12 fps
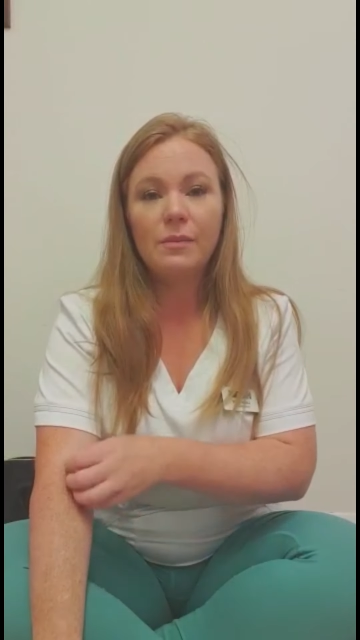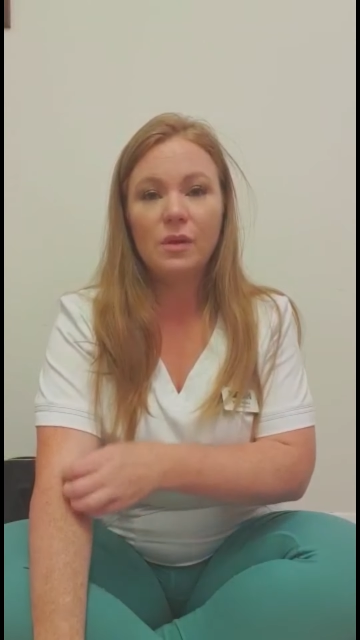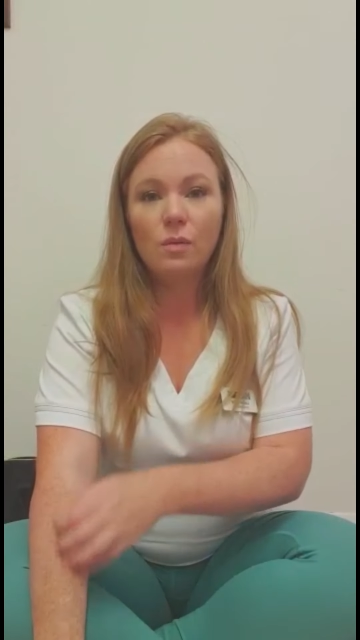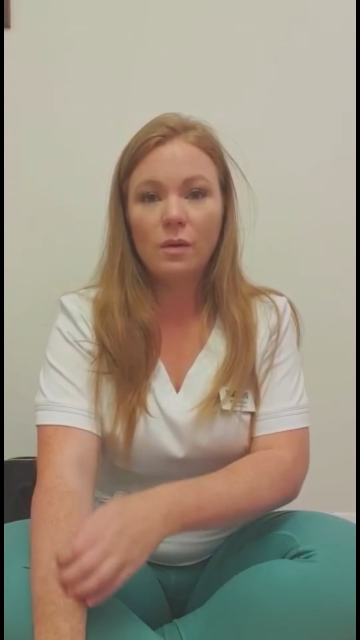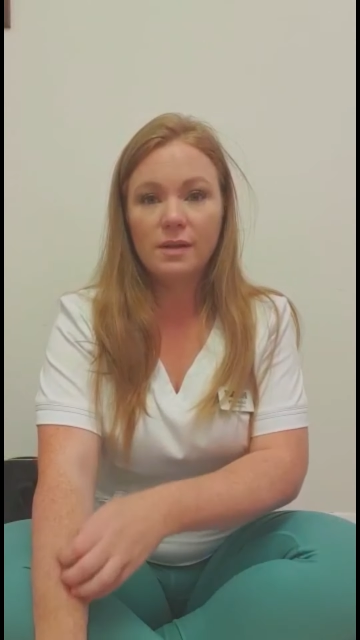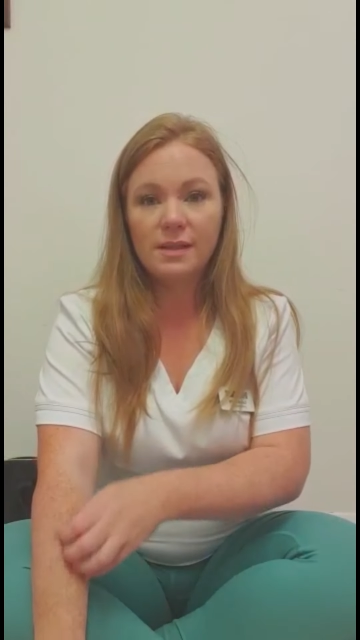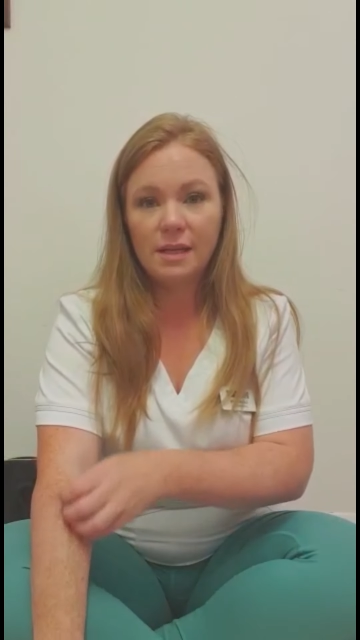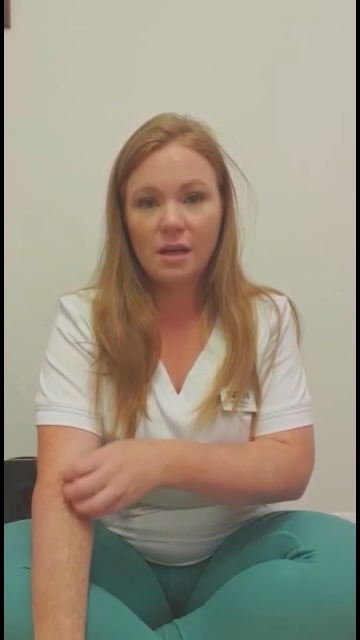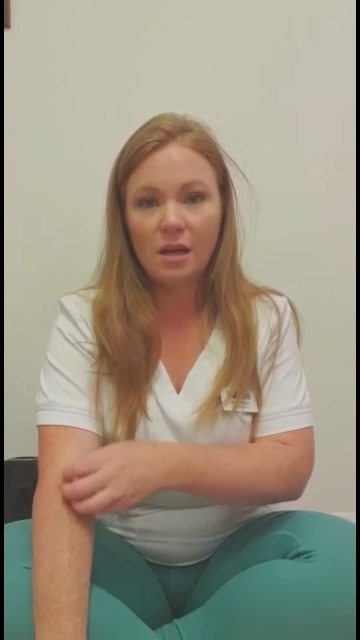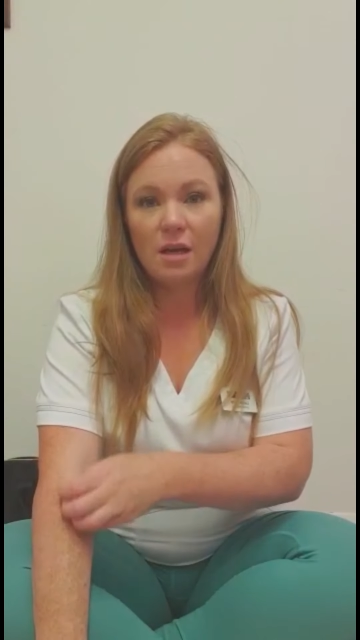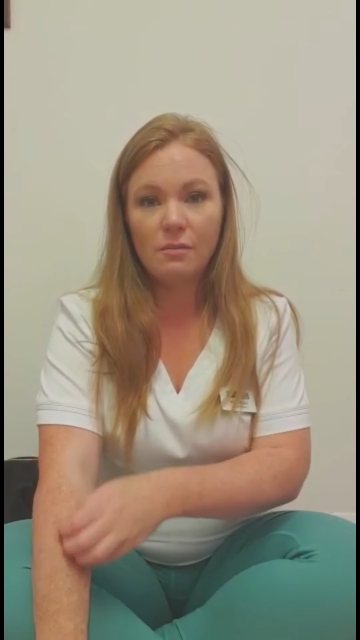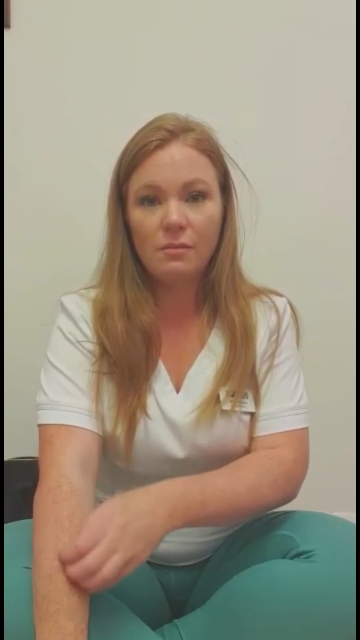the ones that
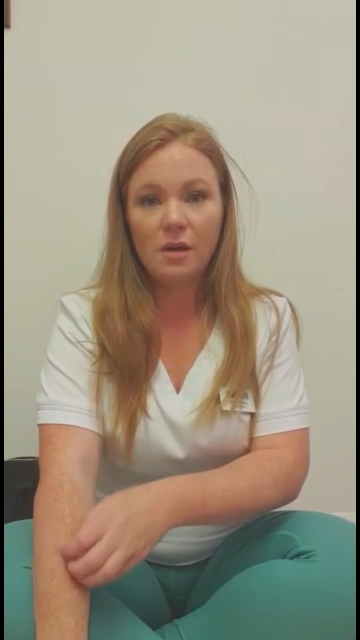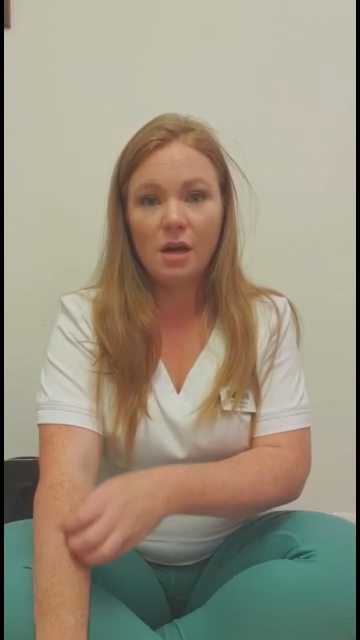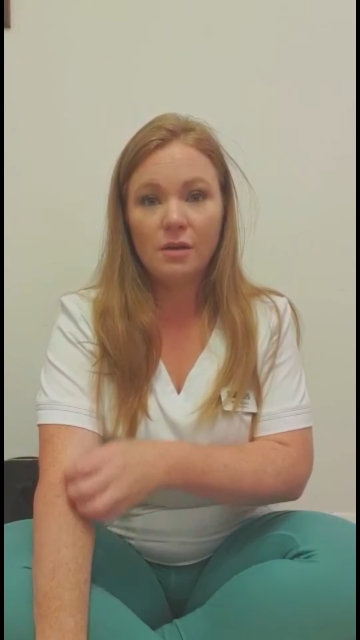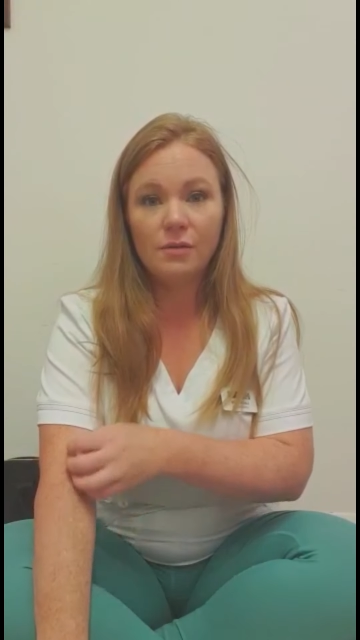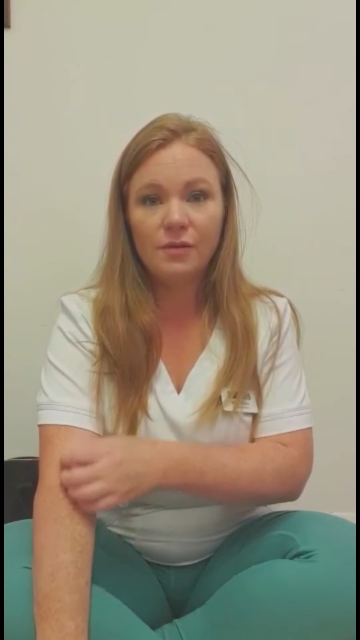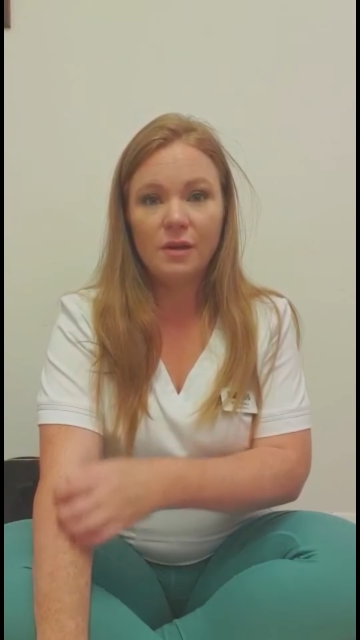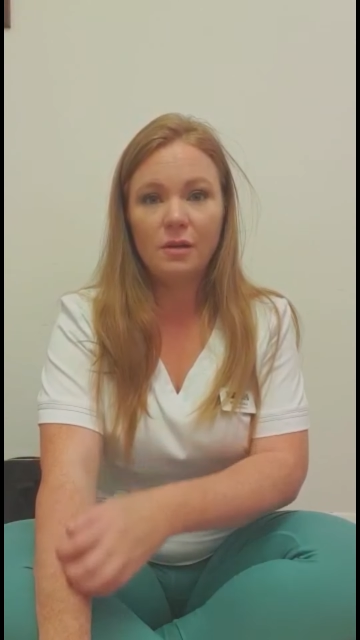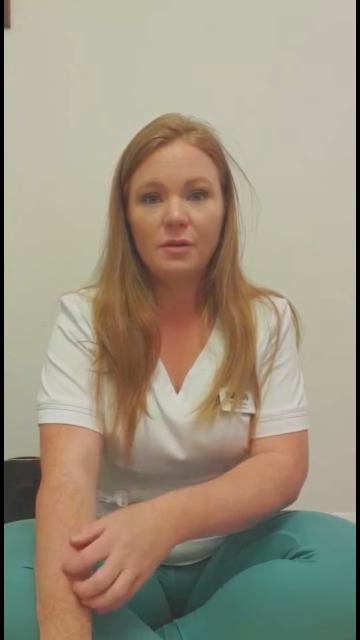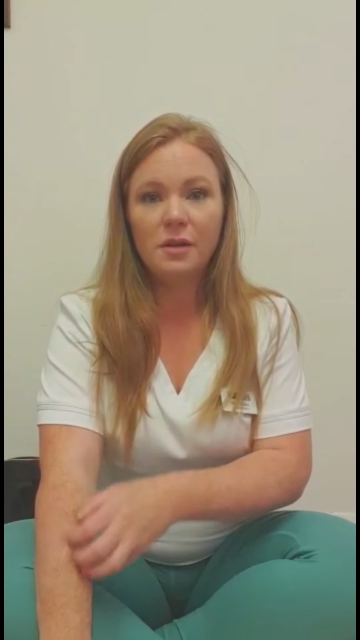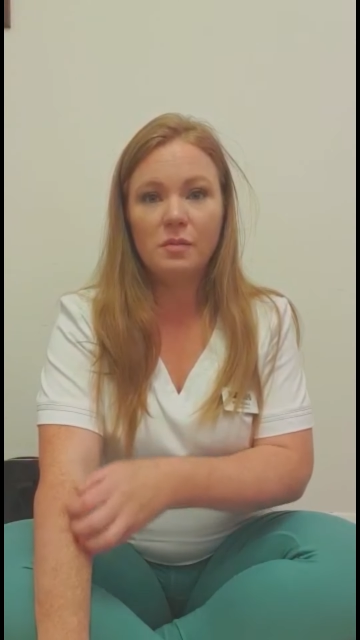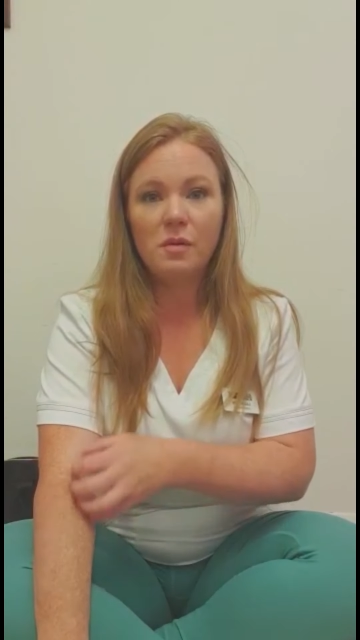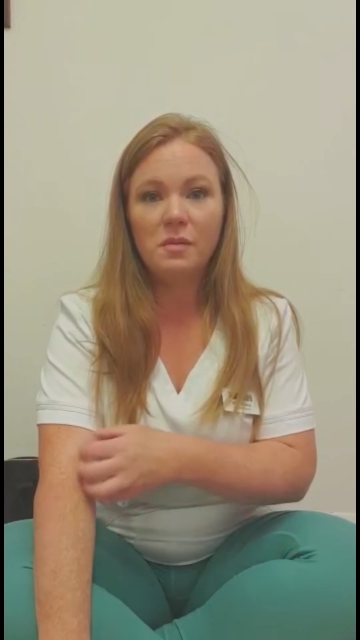aren't furloughed
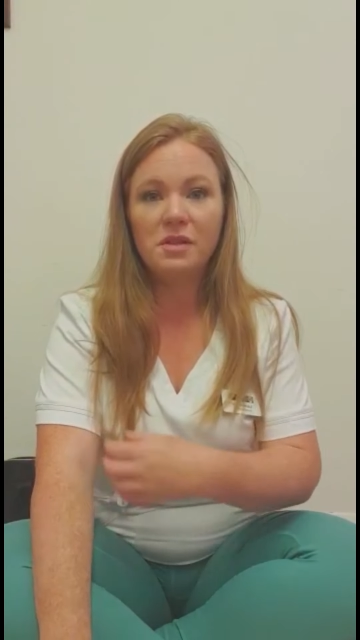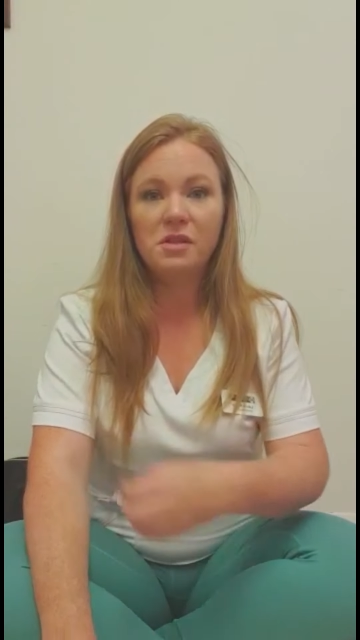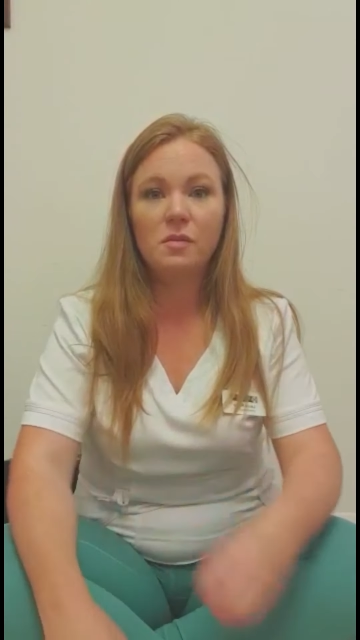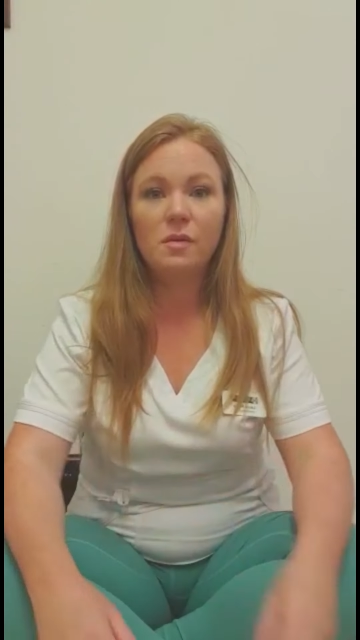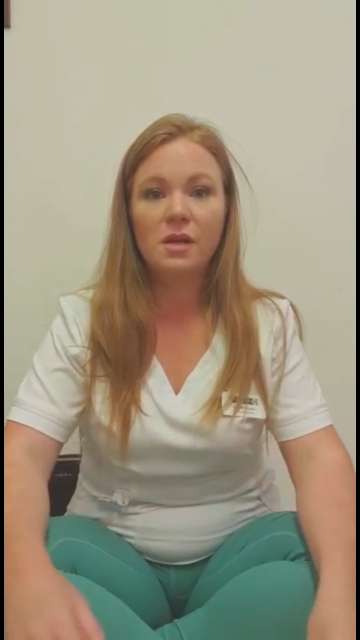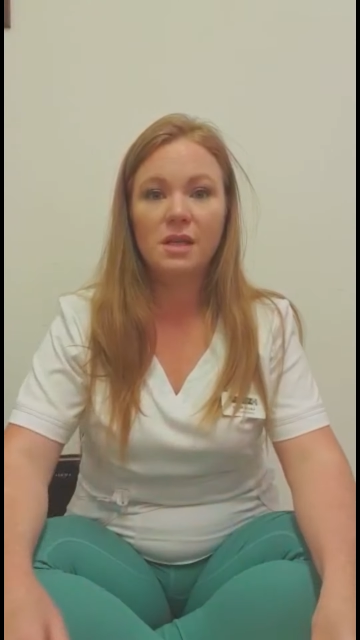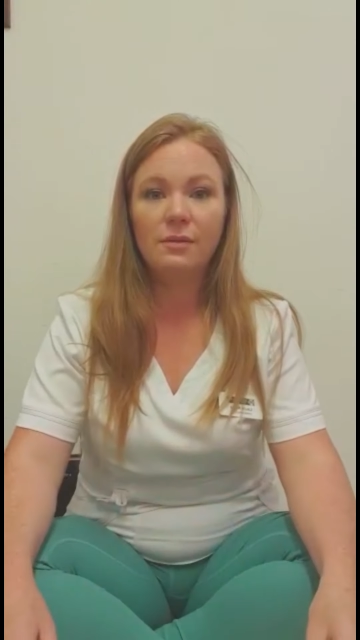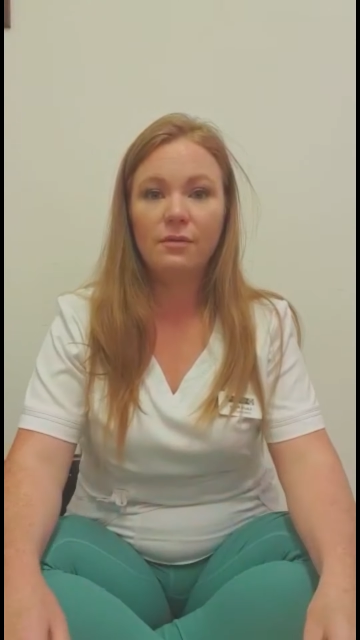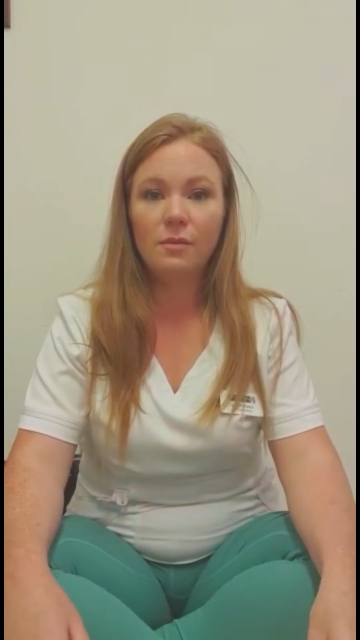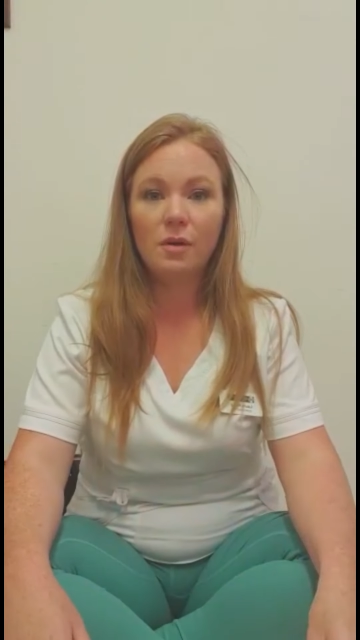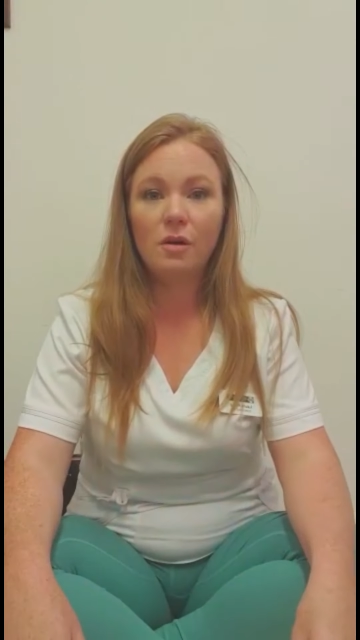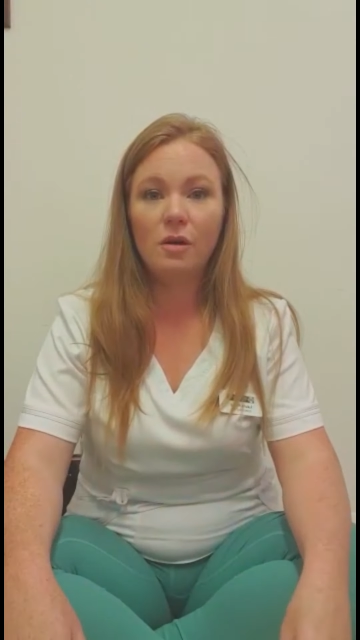at the moment and you're working
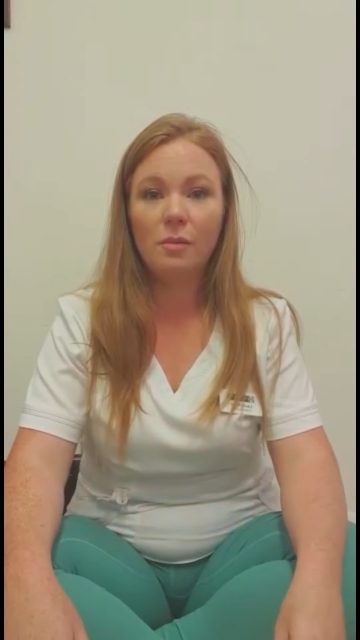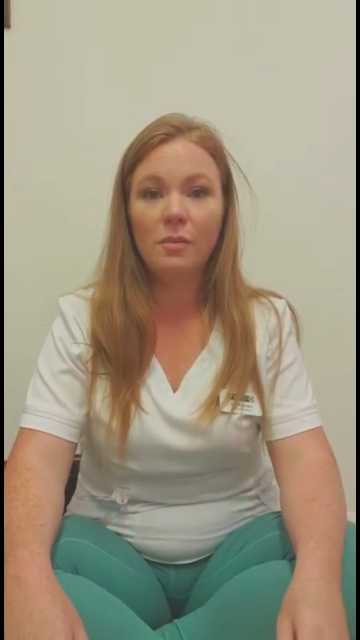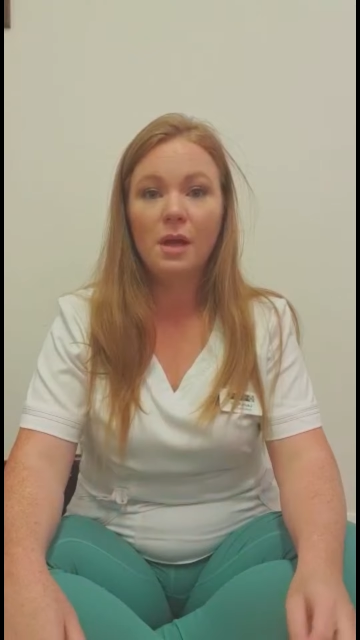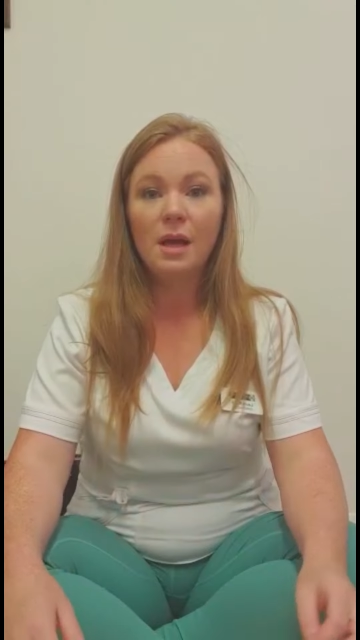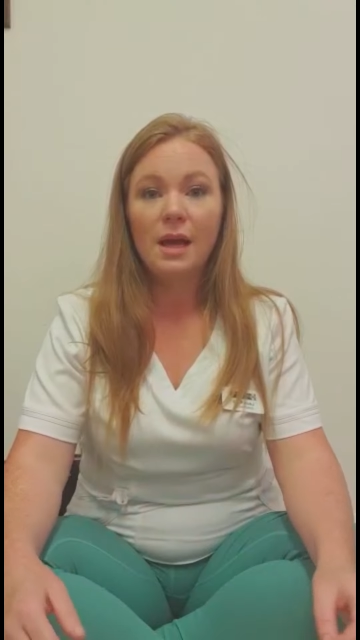from home,